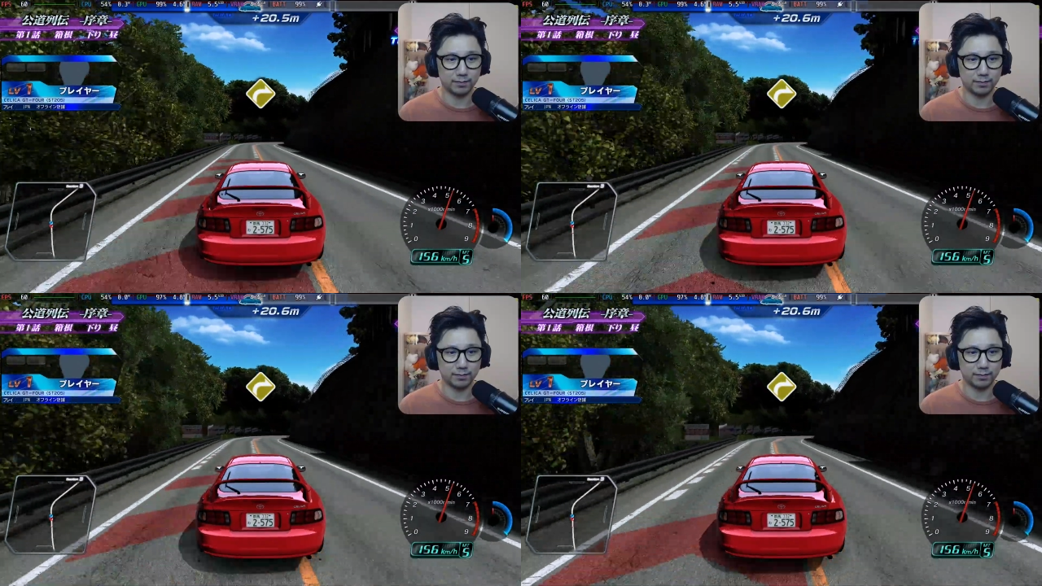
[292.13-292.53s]

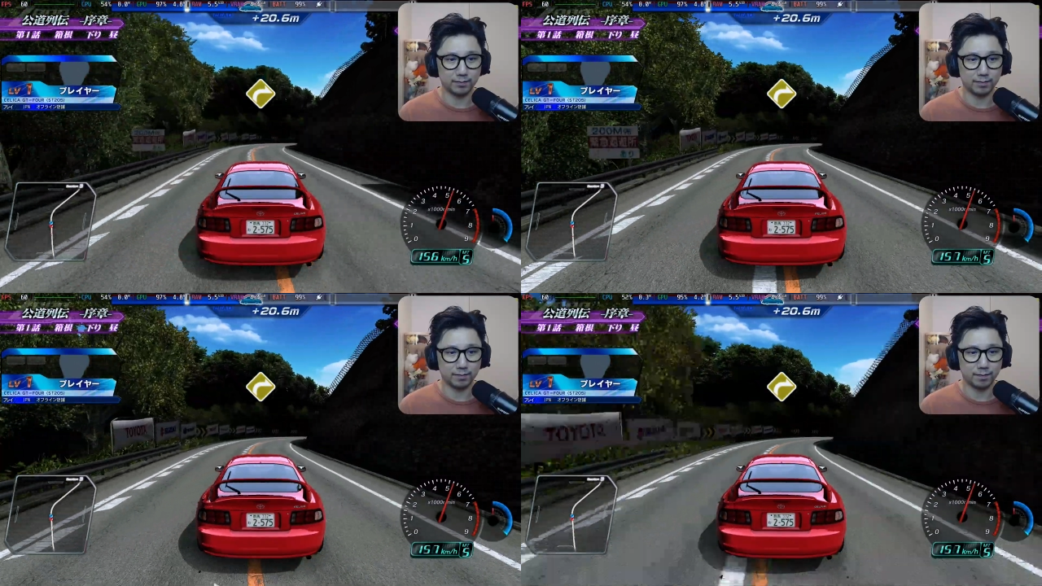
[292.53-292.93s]

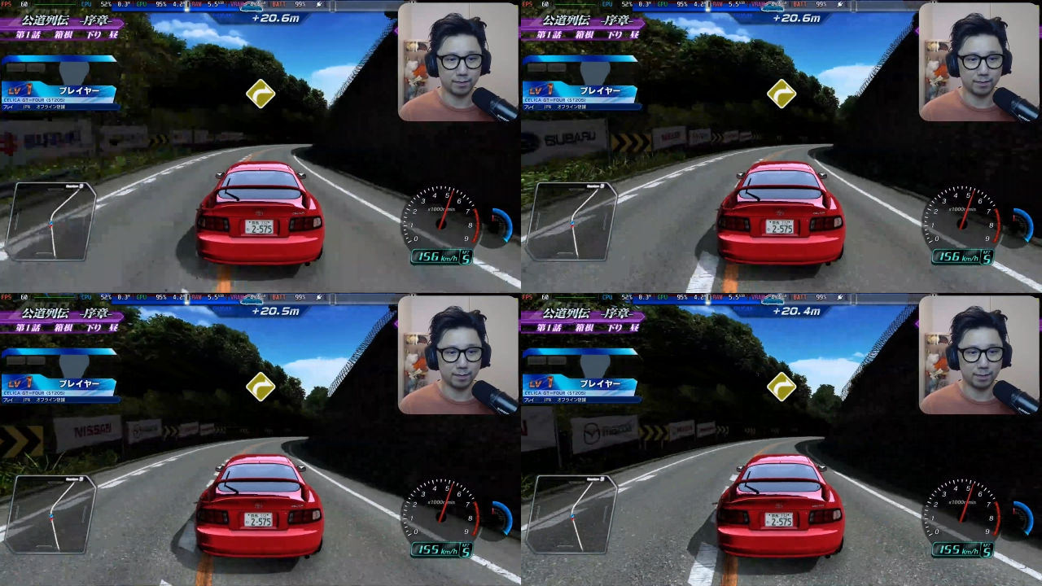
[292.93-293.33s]

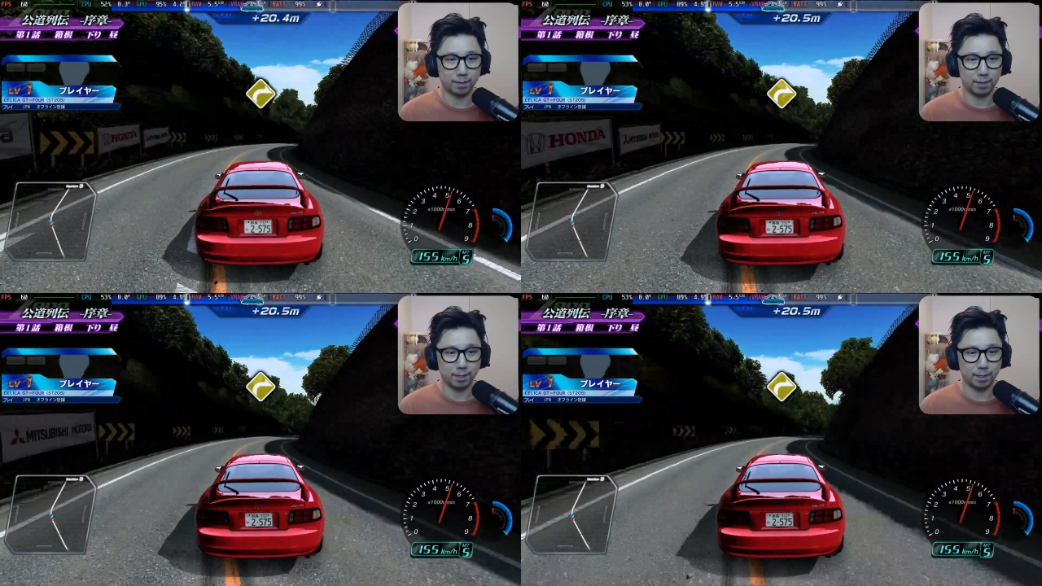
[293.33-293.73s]

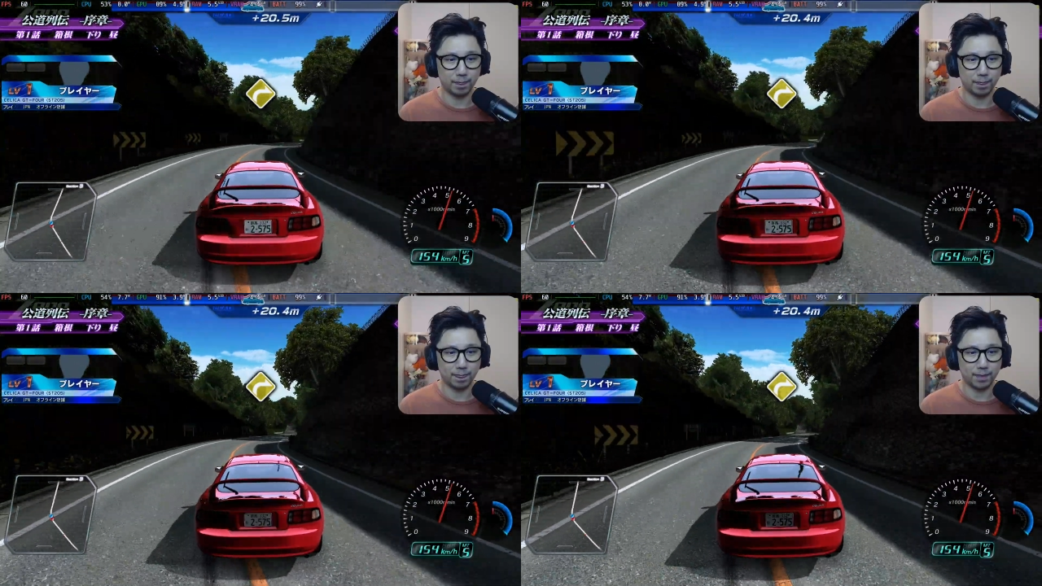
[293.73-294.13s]

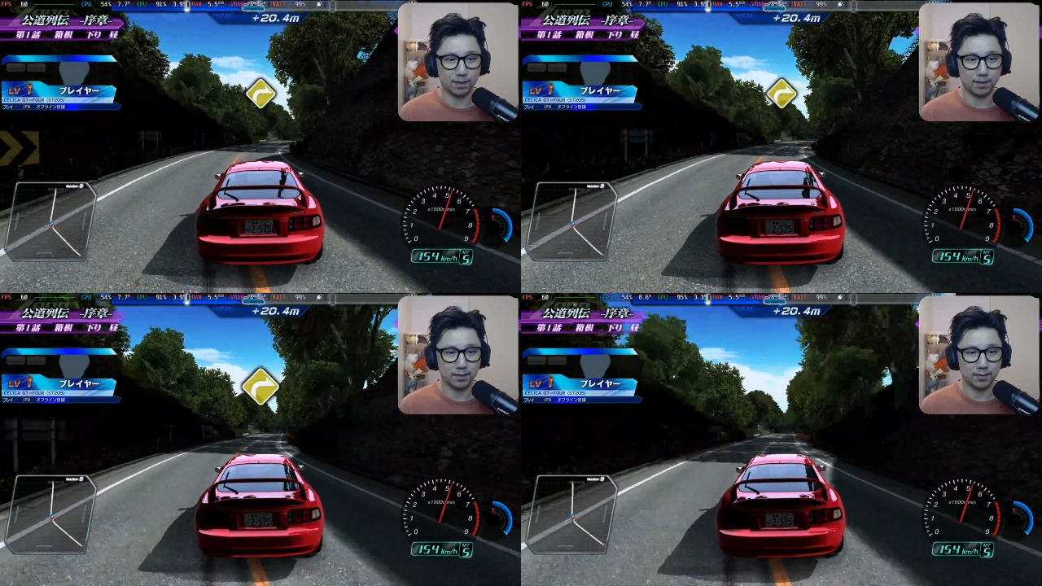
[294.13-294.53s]

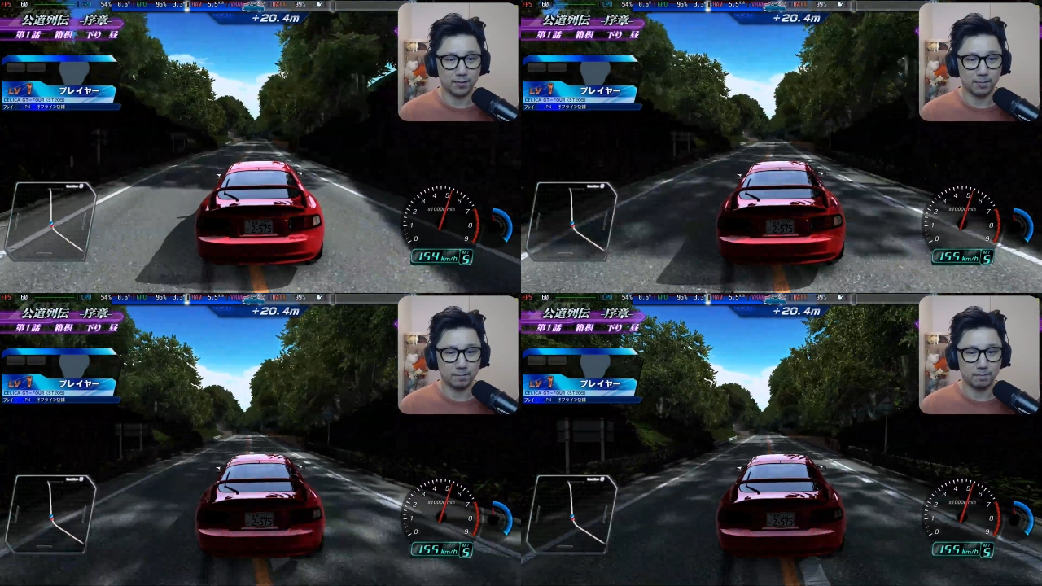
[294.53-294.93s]

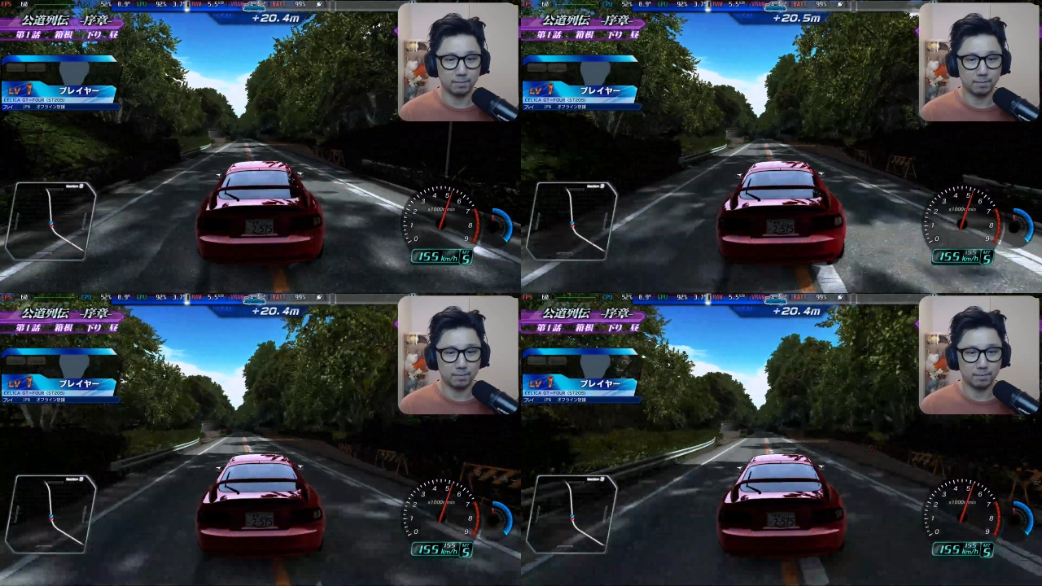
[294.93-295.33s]

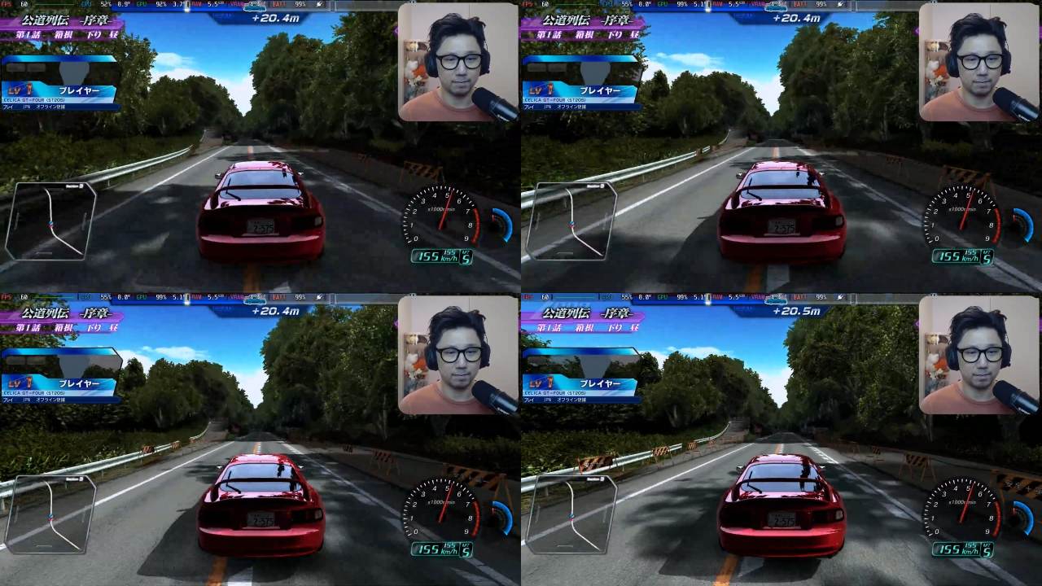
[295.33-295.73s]

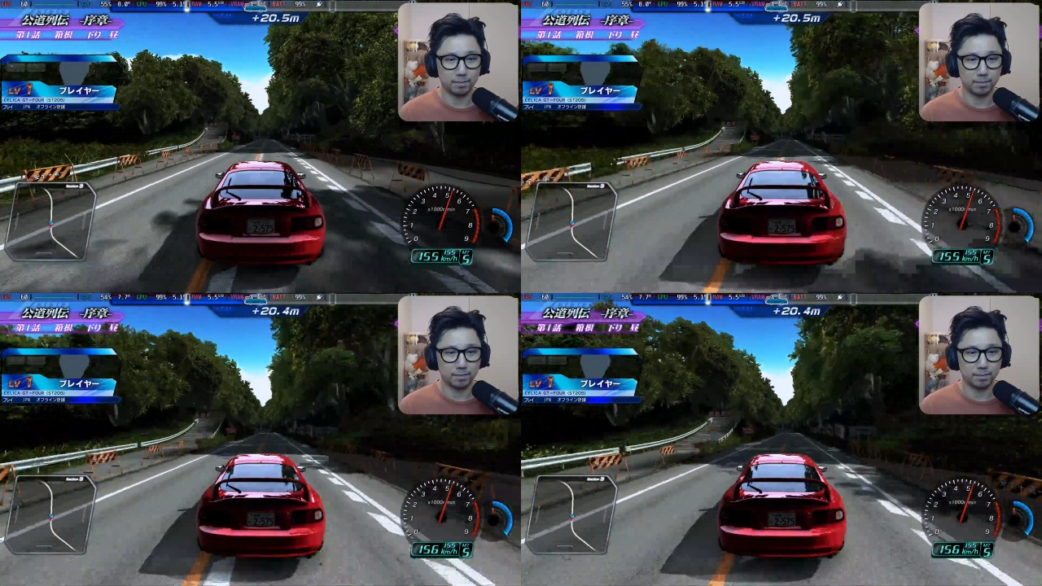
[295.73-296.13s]

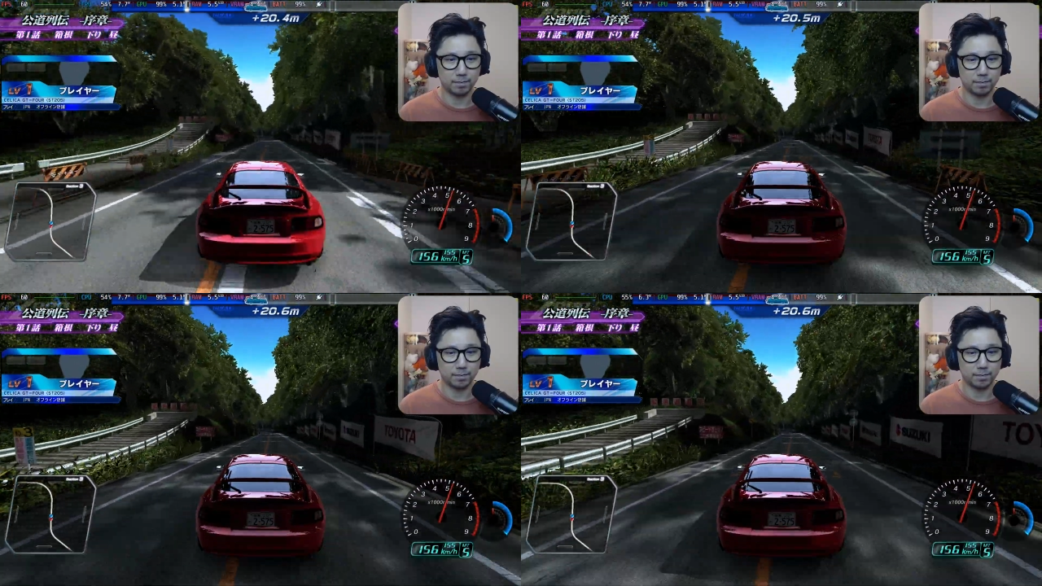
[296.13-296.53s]

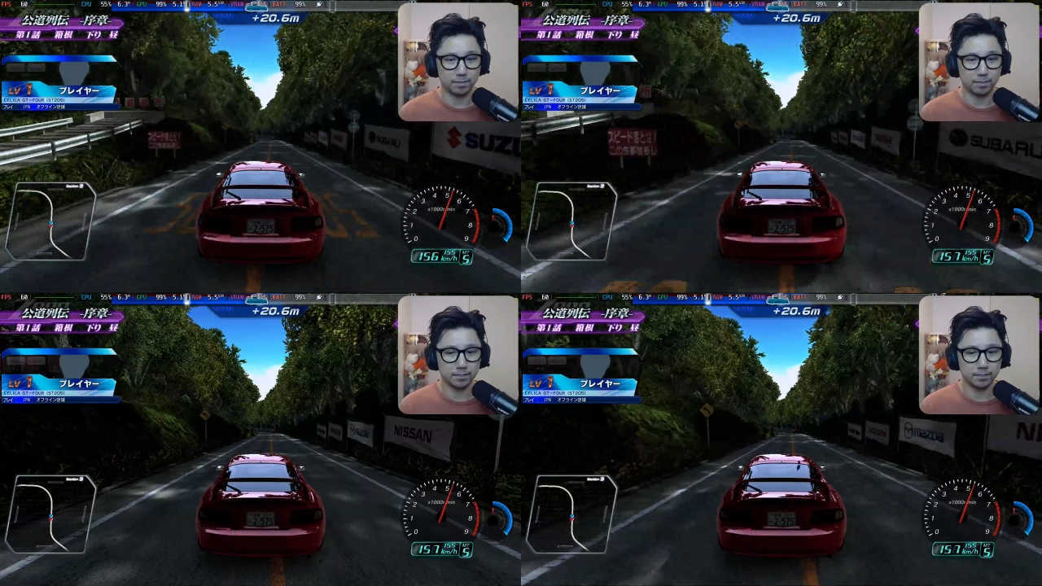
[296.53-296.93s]

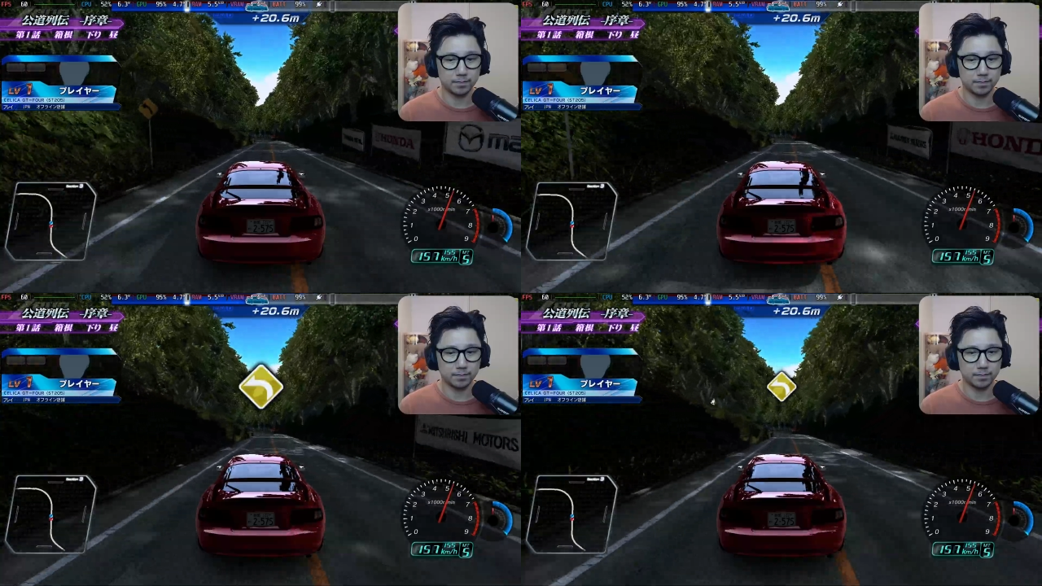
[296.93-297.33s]

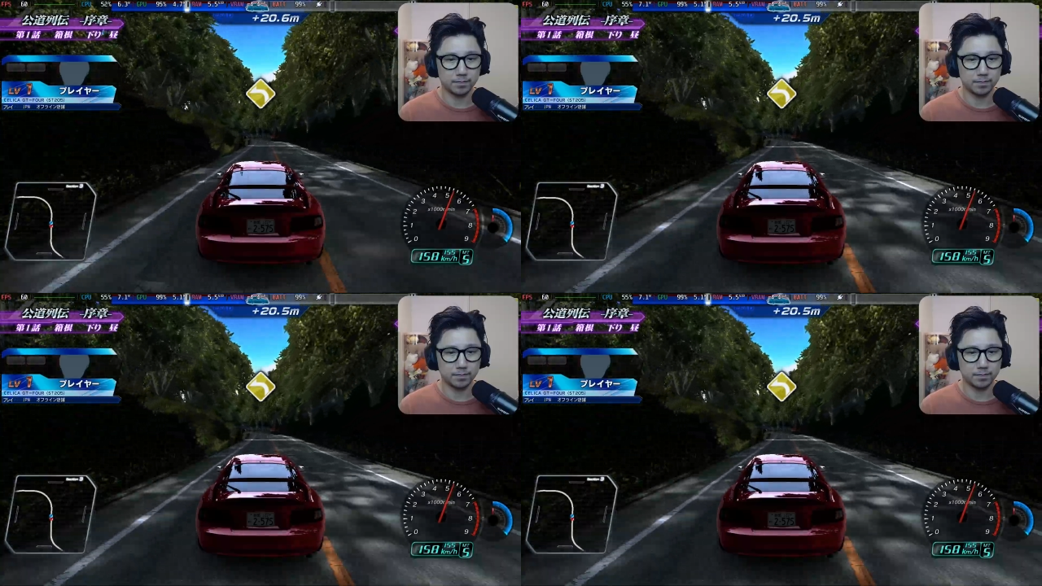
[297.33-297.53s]
Nothing is said.